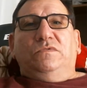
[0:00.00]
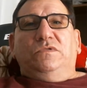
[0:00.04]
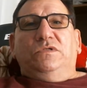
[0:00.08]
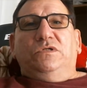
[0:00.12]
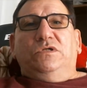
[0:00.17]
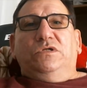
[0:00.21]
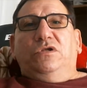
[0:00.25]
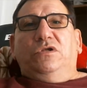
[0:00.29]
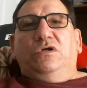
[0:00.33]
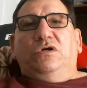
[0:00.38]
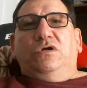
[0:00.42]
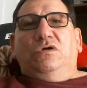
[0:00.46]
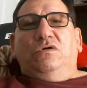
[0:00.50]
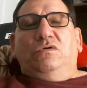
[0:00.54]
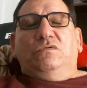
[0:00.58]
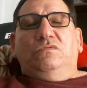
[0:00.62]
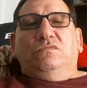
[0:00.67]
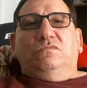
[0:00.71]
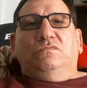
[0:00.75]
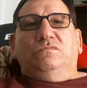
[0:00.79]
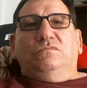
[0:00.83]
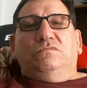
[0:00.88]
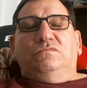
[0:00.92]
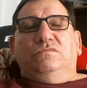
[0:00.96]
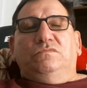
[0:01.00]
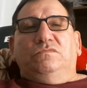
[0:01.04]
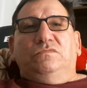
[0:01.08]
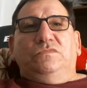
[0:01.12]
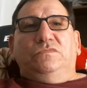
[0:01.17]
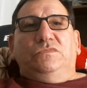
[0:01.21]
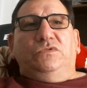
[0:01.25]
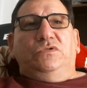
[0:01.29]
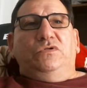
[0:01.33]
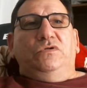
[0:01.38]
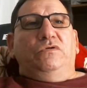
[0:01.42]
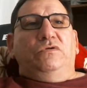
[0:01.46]
going
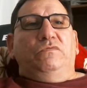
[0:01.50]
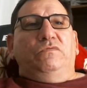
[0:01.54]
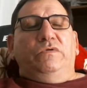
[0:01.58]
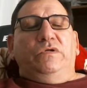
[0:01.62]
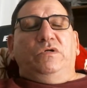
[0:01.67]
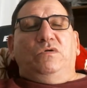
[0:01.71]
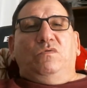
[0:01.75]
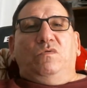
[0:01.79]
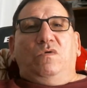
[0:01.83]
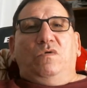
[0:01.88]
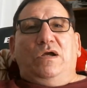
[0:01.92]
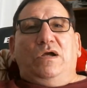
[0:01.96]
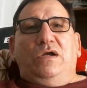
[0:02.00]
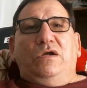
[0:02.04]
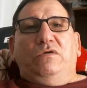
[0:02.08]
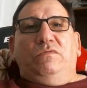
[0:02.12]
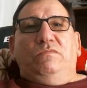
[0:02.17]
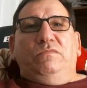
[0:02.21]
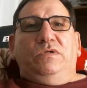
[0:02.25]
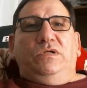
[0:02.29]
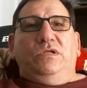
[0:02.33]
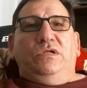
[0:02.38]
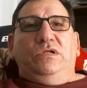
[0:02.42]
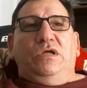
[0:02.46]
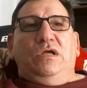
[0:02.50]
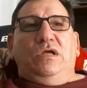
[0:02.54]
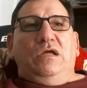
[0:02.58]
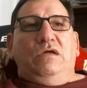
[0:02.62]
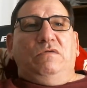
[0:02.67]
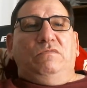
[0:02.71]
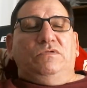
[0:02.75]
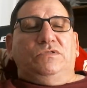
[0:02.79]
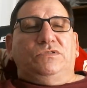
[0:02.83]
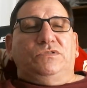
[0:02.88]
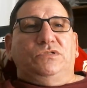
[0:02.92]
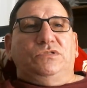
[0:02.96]
to require me to have
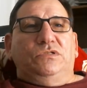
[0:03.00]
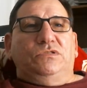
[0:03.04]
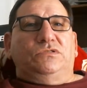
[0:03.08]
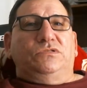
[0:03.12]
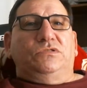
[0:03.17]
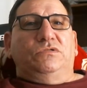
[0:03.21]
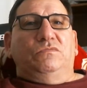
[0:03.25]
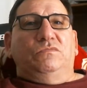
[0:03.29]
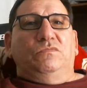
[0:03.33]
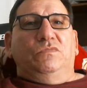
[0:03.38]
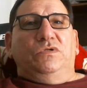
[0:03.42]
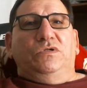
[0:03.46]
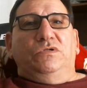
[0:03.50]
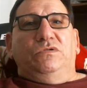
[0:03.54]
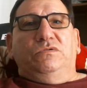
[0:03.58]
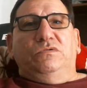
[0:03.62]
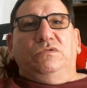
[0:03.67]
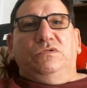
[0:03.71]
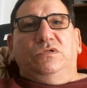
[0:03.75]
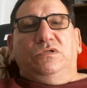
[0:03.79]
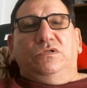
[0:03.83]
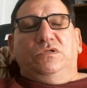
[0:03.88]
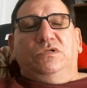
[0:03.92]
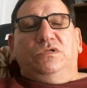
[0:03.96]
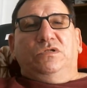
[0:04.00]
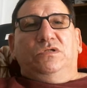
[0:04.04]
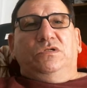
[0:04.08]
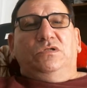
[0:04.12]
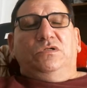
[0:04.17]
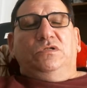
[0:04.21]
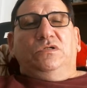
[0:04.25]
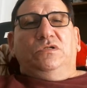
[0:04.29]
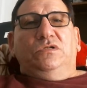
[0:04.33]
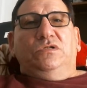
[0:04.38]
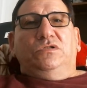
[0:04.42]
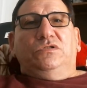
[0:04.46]
a system with
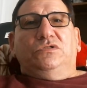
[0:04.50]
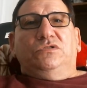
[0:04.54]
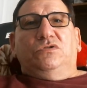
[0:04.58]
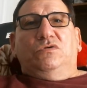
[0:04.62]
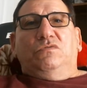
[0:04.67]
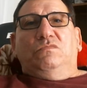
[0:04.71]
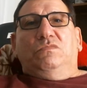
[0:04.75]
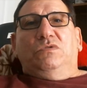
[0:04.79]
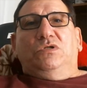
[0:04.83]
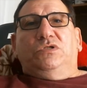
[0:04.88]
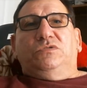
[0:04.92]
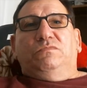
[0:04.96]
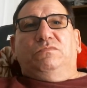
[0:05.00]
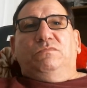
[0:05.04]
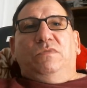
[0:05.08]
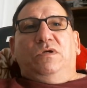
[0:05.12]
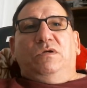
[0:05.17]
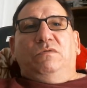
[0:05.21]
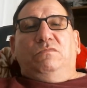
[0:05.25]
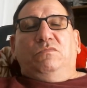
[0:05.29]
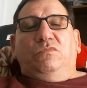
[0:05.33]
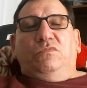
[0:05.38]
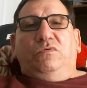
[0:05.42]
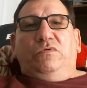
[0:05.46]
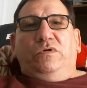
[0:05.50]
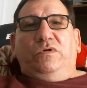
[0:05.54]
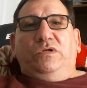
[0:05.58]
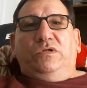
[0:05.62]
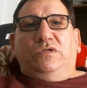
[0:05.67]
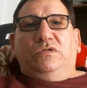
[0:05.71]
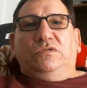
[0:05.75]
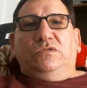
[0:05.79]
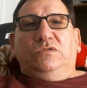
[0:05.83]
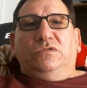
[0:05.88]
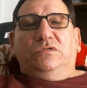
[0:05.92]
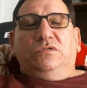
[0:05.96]
so much memory